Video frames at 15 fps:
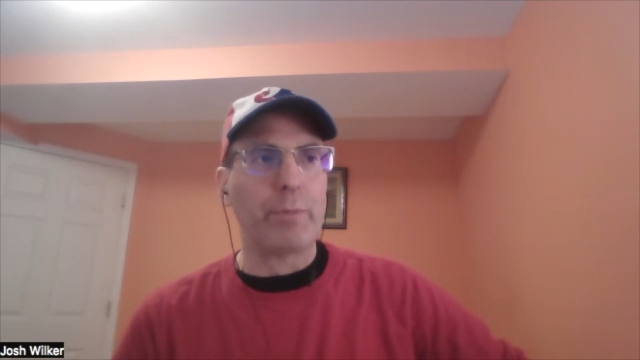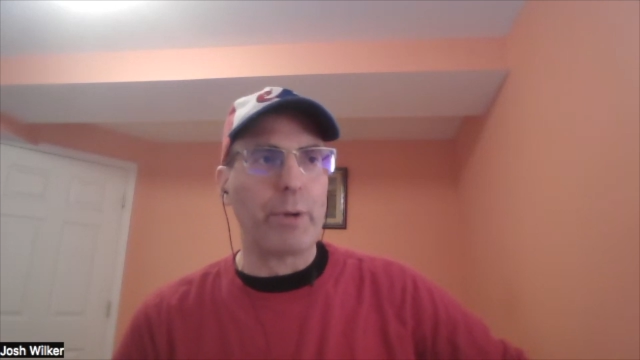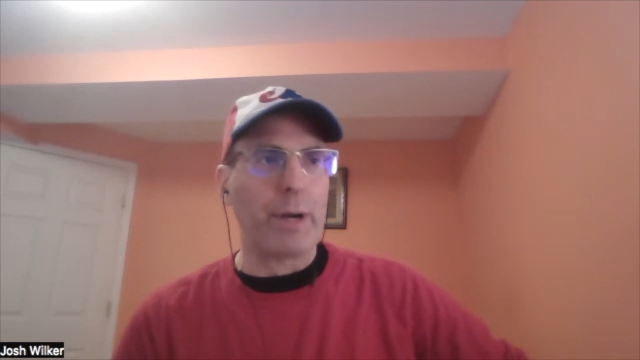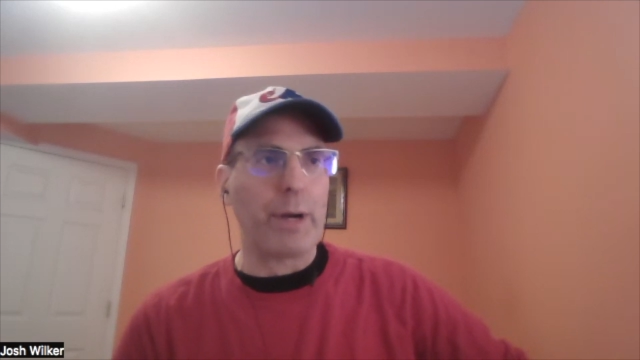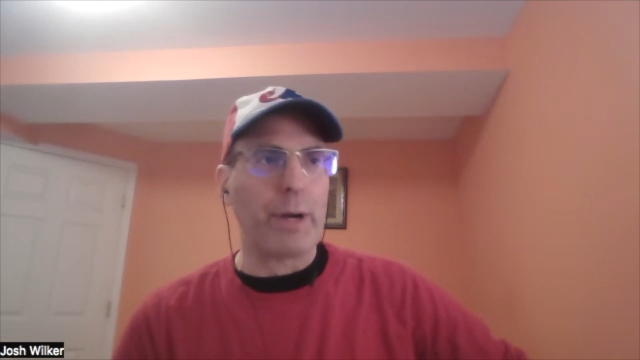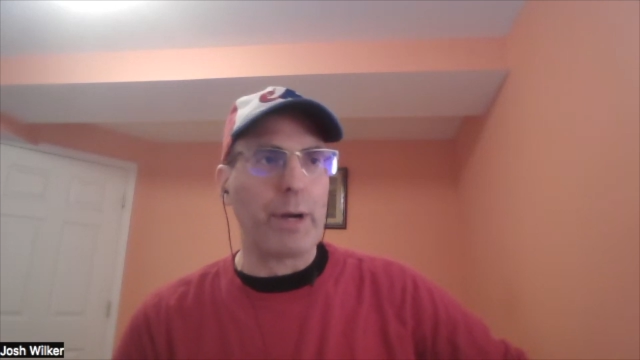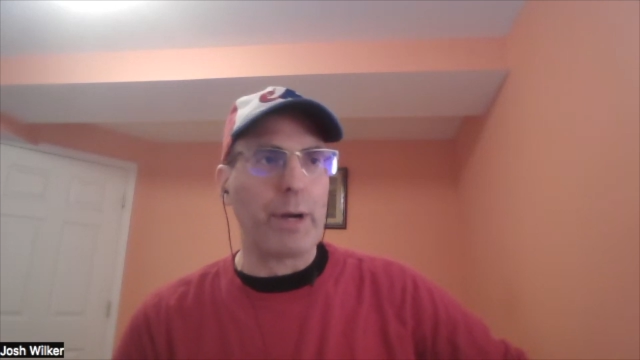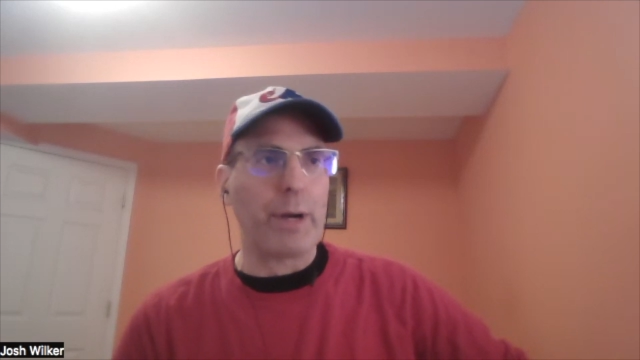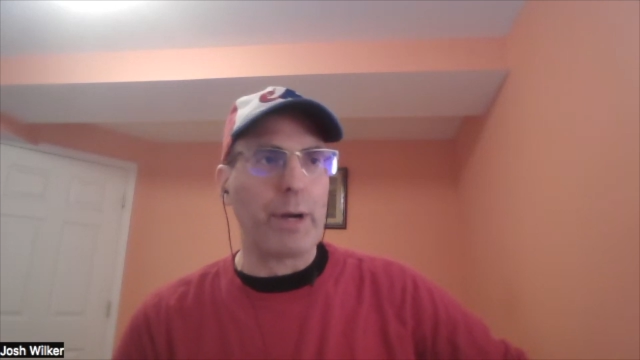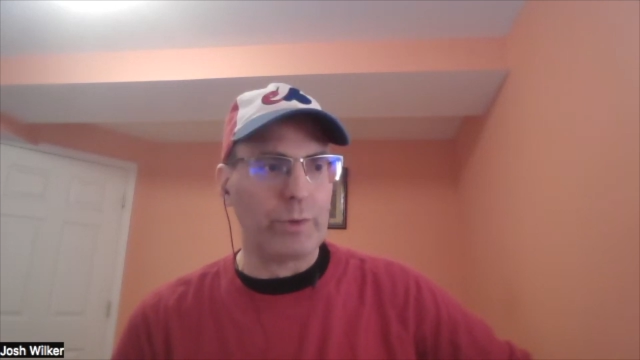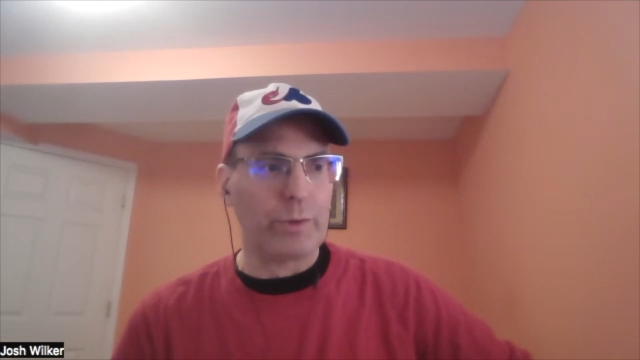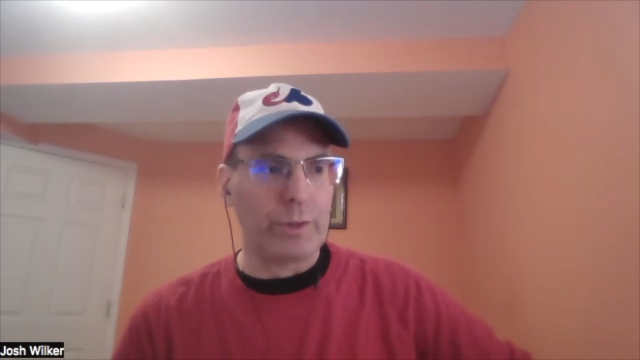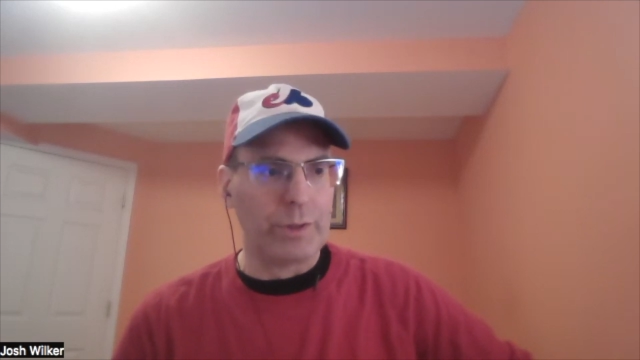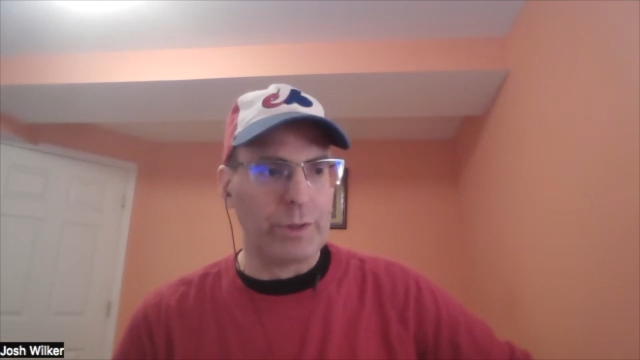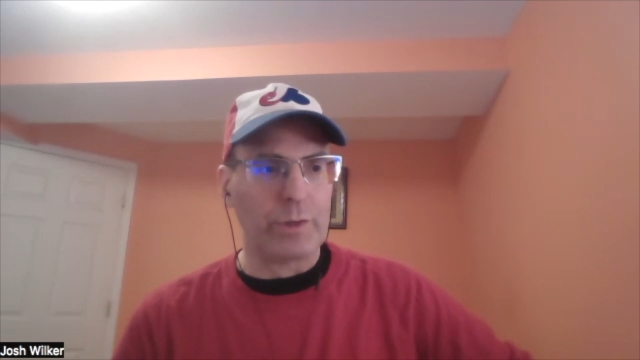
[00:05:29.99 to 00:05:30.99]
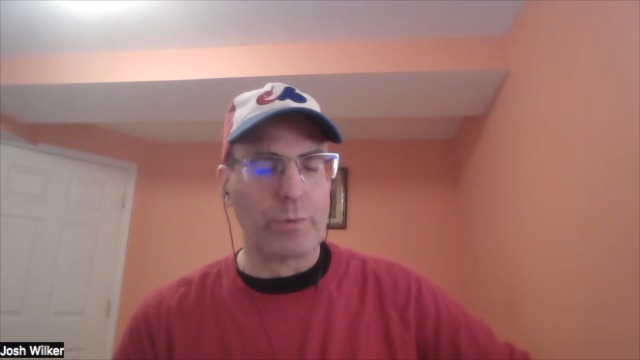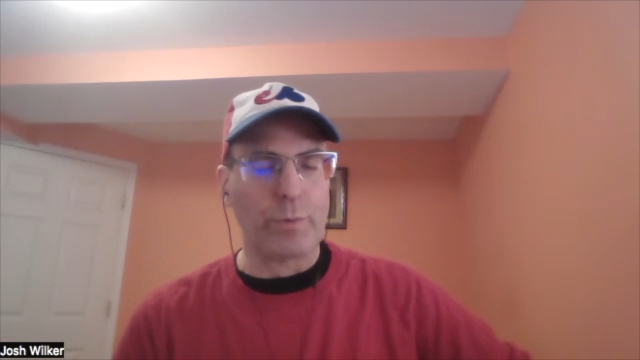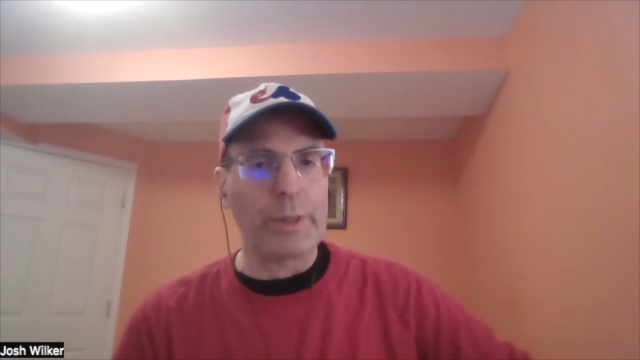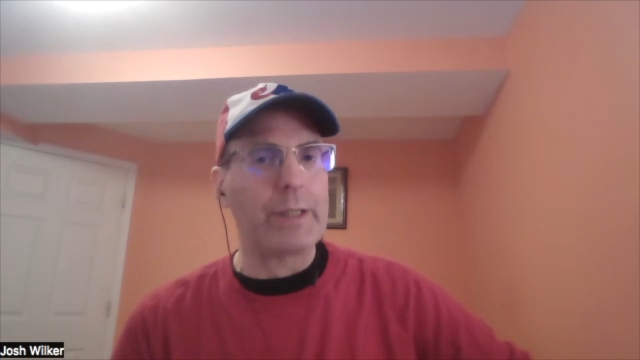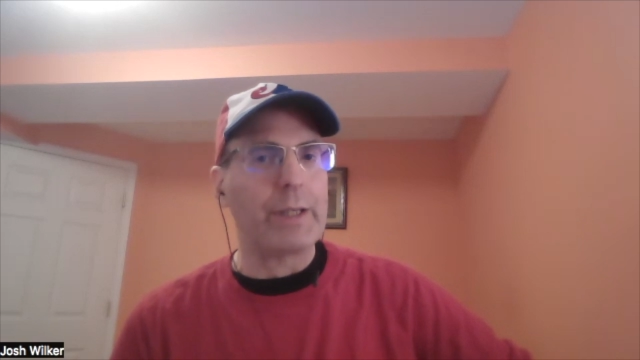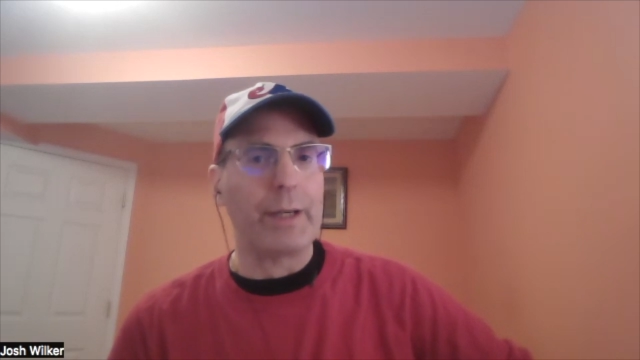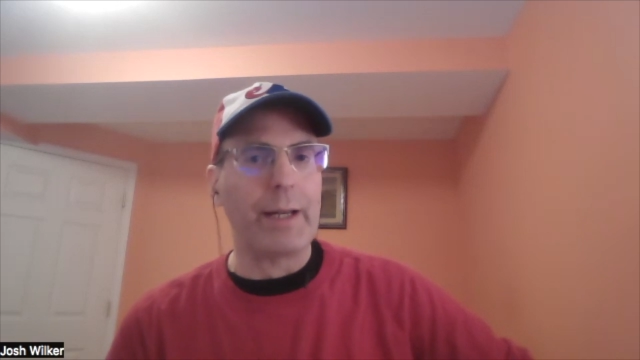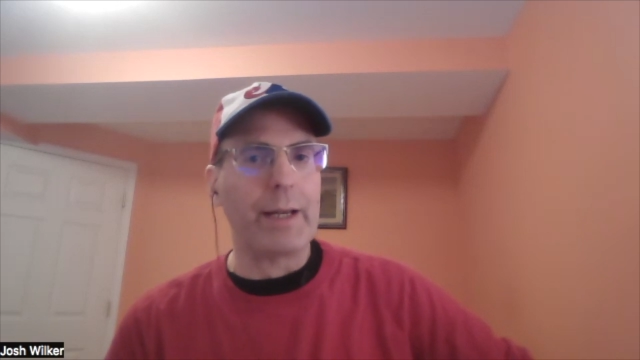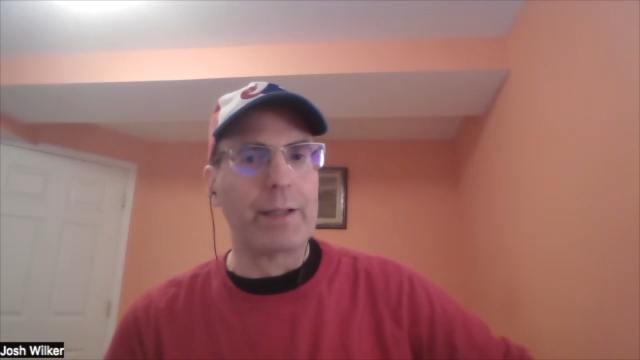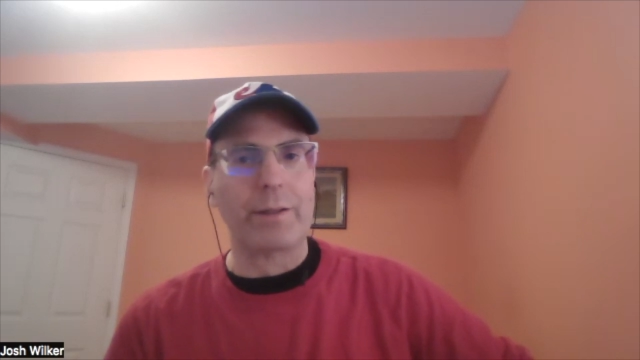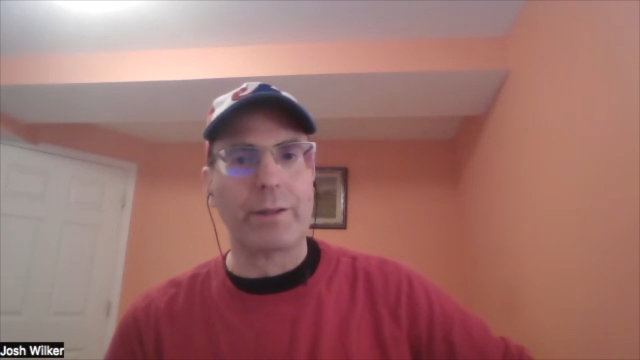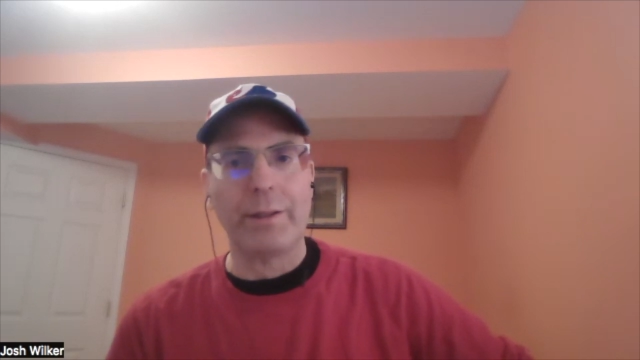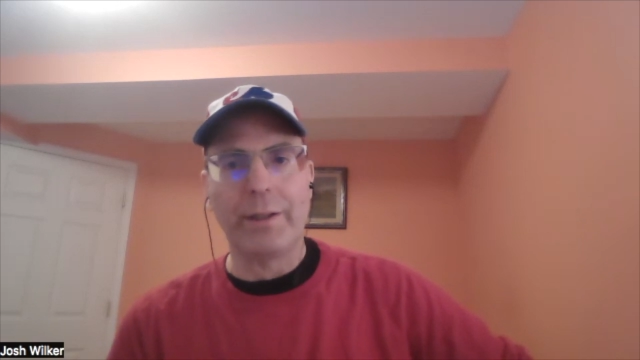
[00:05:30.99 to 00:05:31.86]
practice was to just reconnect